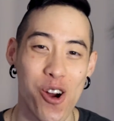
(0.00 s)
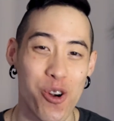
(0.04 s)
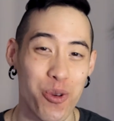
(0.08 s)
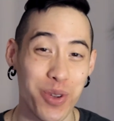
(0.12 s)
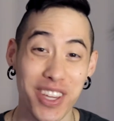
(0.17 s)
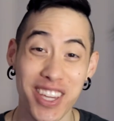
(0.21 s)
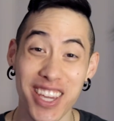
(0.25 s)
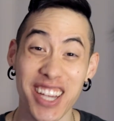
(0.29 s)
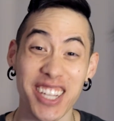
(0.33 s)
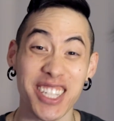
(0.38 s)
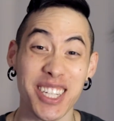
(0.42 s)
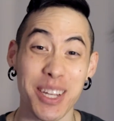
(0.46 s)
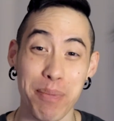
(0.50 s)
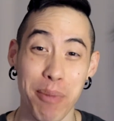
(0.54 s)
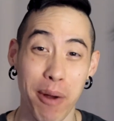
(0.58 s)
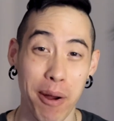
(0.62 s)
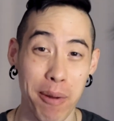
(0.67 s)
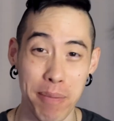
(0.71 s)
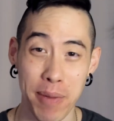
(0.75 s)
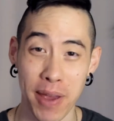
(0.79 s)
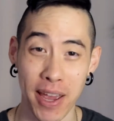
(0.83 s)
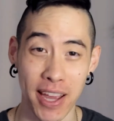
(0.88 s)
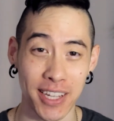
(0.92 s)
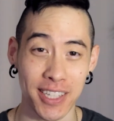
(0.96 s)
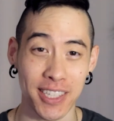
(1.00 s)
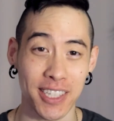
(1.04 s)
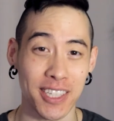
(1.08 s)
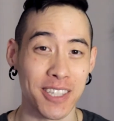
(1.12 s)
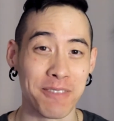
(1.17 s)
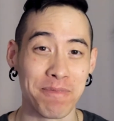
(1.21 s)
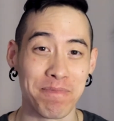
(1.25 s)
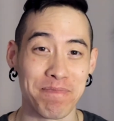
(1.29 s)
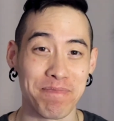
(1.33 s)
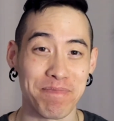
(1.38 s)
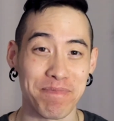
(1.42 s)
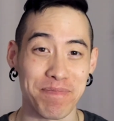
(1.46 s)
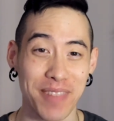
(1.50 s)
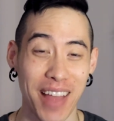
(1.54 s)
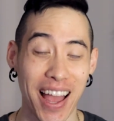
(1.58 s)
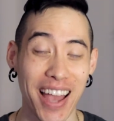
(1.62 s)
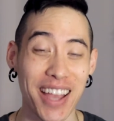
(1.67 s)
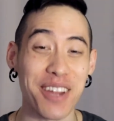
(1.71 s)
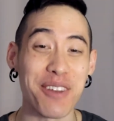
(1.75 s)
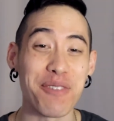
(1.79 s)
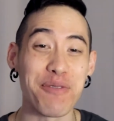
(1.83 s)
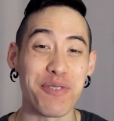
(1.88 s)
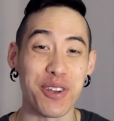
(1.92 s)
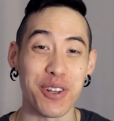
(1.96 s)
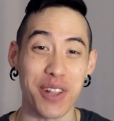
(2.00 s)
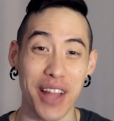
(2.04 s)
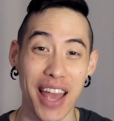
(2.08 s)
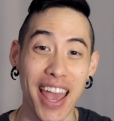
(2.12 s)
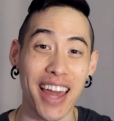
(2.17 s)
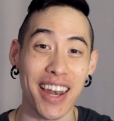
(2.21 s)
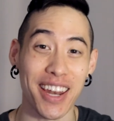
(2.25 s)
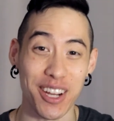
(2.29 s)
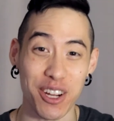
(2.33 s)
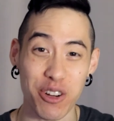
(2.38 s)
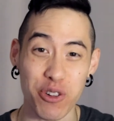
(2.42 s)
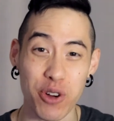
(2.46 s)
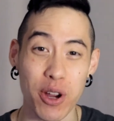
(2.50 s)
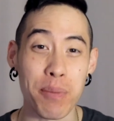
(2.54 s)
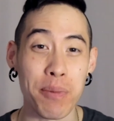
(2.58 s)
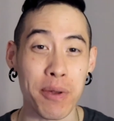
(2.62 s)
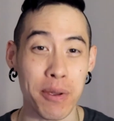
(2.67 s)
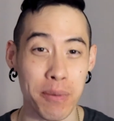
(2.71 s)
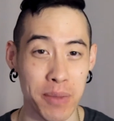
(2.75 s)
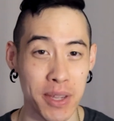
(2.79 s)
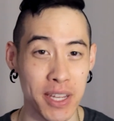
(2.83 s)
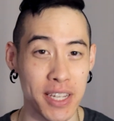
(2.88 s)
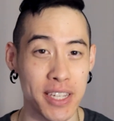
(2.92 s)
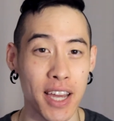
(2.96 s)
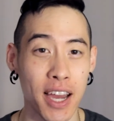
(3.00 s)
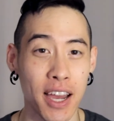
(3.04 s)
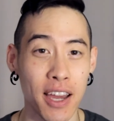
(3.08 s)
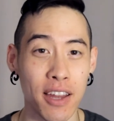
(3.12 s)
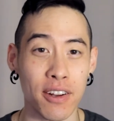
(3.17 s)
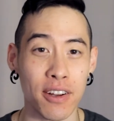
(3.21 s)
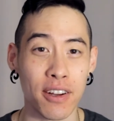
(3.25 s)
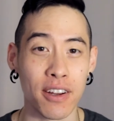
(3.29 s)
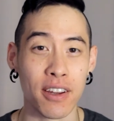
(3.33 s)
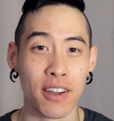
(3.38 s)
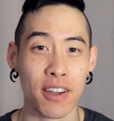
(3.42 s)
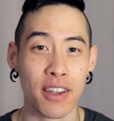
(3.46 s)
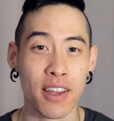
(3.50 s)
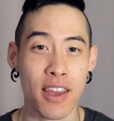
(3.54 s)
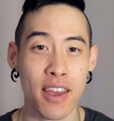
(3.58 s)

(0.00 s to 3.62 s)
We kicked up our pace. I could feel Anna gripping me tighter.